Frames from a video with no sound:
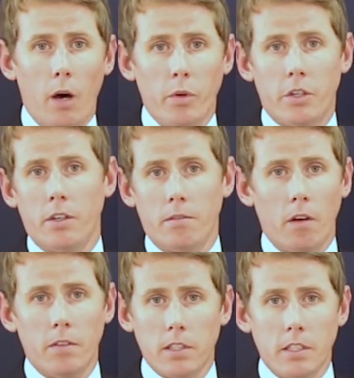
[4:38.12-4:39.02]
which are
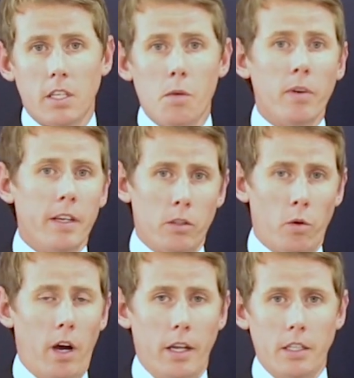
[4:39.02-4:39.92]
obviously deeply
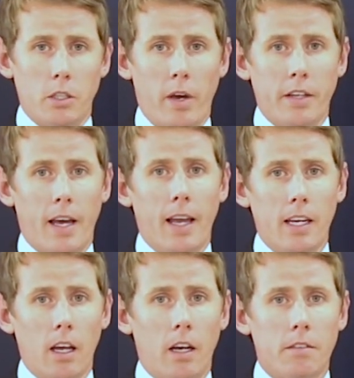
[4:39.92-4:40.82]
entwined into our
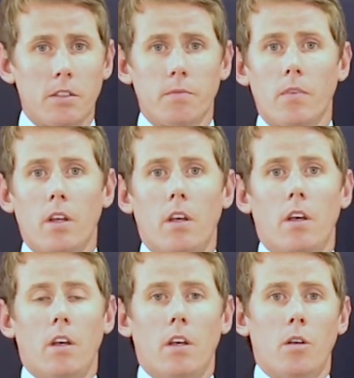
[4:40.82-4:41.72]
daily lives.
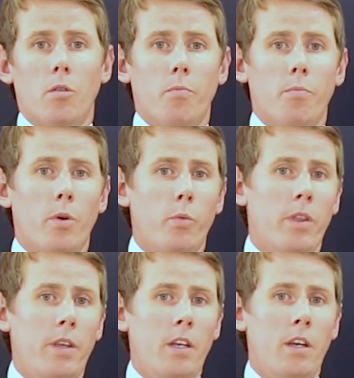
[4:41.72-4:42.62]
But
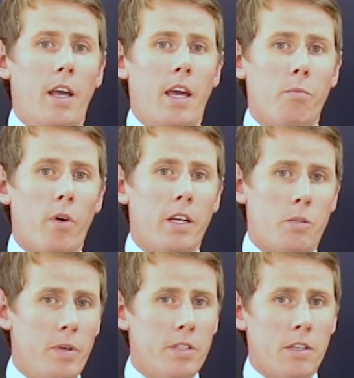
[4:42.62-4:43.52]
within
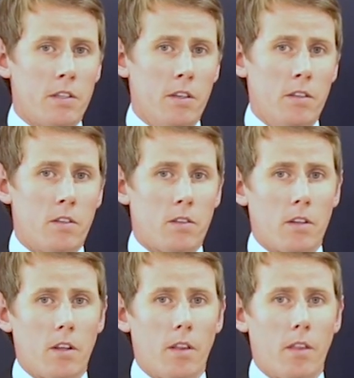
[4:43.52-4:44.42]
enterprise
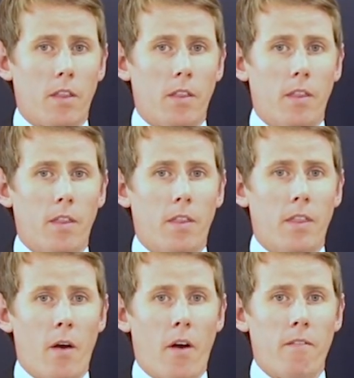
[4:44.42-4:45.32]
businesses,
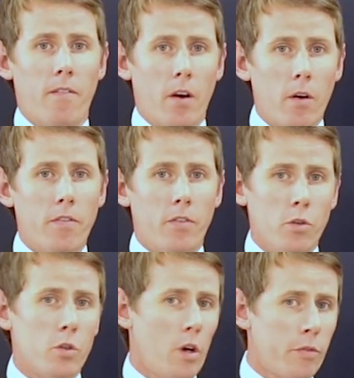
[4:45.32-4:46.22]
there are very
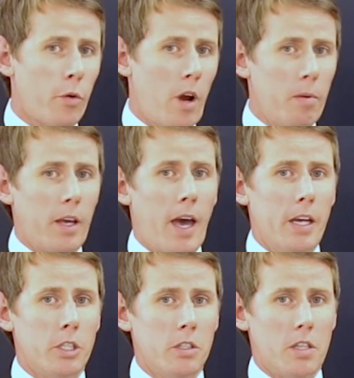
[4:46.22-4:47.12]
few software
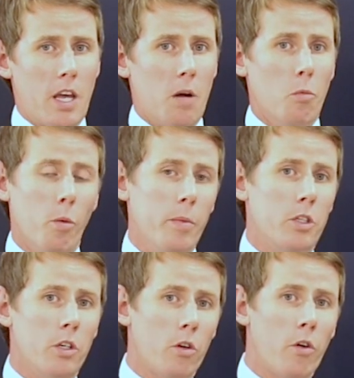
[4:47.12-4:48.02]
applications that are more
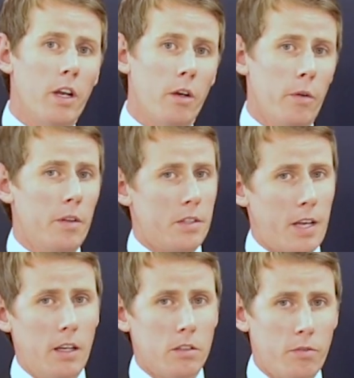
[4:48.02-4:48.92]
mission critical than
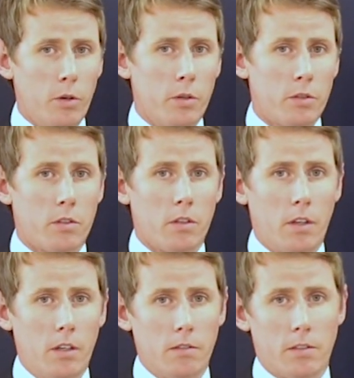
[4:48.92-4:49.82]
Salesforce.
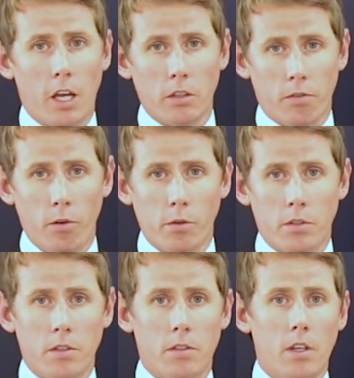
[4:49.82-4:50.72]
And
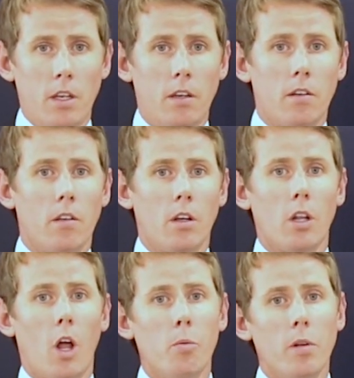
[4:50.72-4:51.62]
Salesforce is the
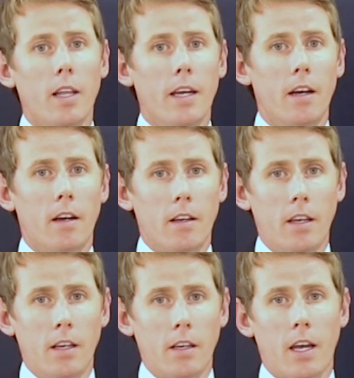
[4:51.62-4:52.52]
global leader
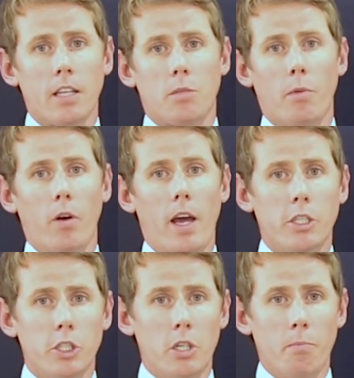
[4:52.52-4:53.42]
in customer
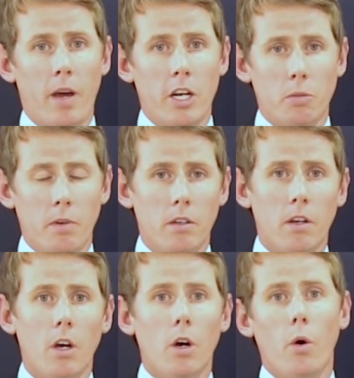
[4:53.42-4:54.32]
relationship management,
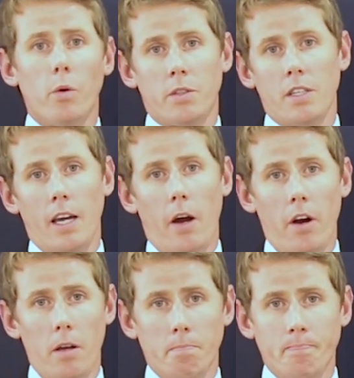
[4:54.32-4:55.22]
or
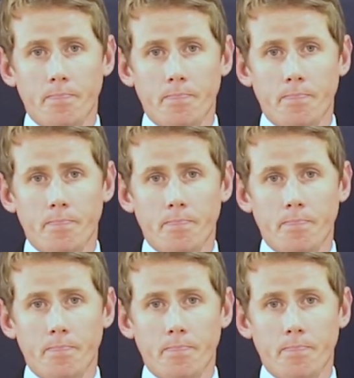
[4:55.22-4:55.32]
CRM.